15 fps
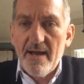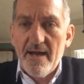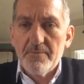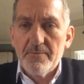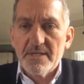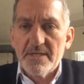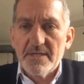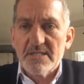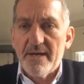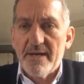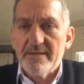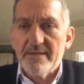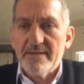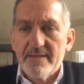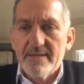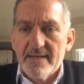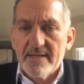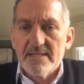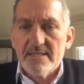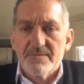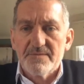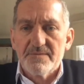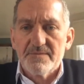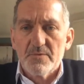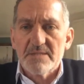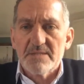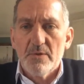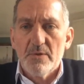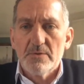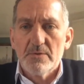I would expect nothing less of
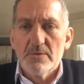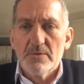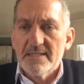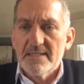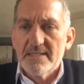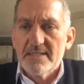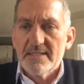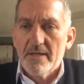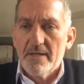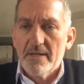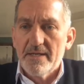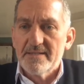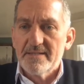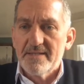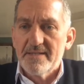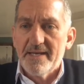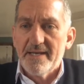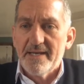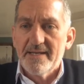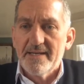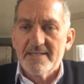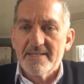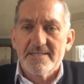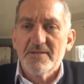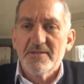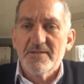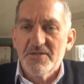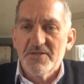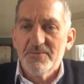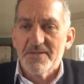Chris Bolton and his colleague, that they
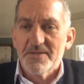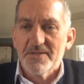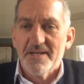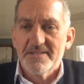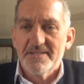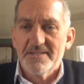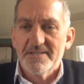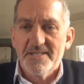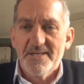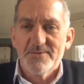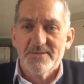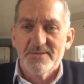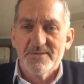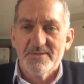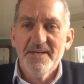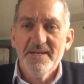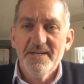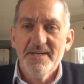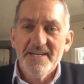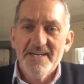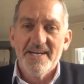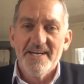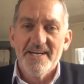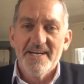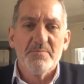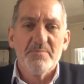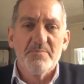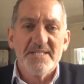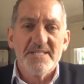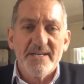excite you with their tales of
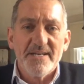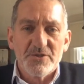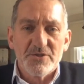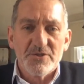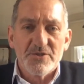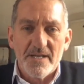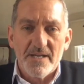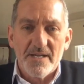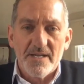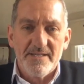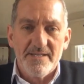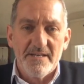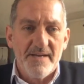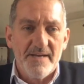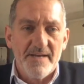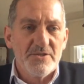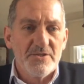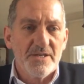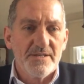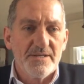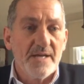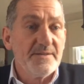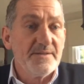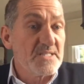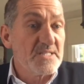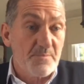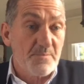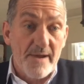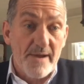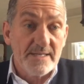the potential and the innovation and the
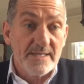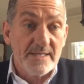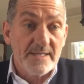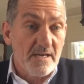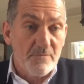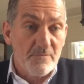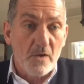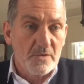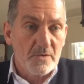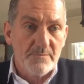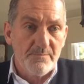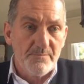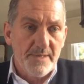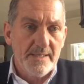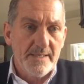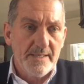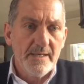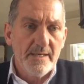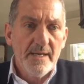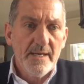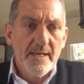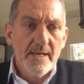spread of what could be